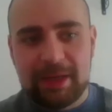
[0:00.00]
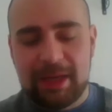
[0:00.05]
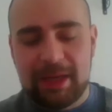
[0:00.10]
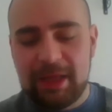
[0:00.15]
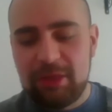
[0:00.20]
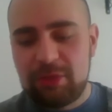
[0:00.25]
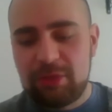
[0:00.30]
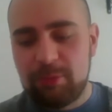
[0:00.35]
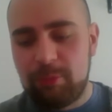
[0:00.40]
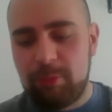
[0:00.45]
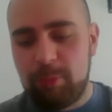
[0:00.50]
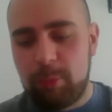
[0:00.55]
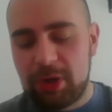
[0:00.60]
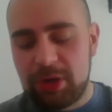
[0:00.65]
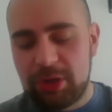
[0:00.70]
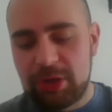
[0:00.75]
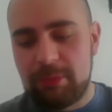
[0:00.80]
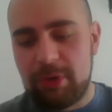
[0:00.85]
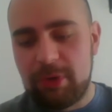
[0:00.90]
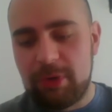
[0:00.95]
he's one
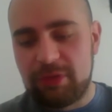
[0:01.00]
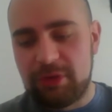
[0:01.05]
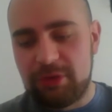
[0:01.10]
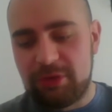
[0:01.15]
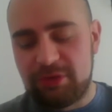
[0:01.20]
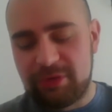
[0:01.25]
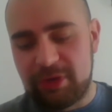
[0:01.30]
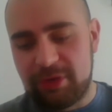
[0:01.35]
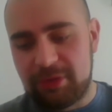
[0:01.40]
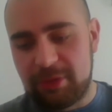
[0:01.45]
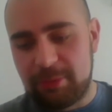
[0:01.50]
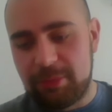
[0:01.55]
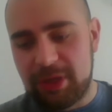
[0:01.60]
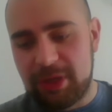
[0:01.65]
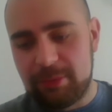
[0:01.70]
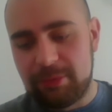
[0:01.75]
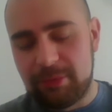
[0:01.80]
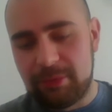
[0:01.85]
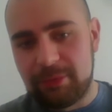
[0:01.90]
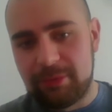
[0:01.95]
of the most interesting
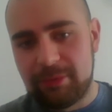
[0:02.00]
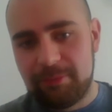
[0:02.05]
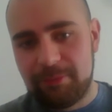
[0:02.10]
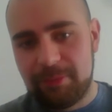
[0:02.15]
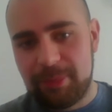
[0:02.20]
people